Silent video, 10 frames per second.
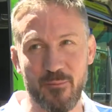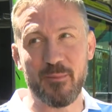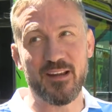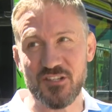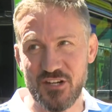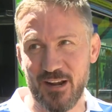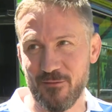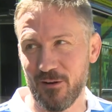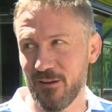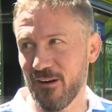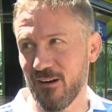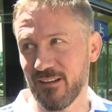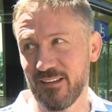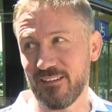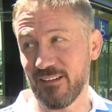MMA in general in
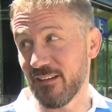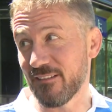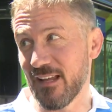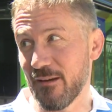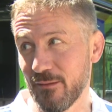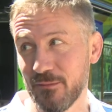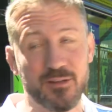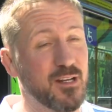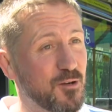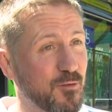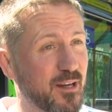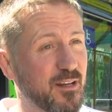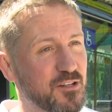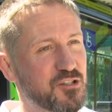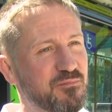Ireland to see this level of
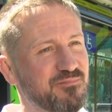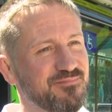recognition.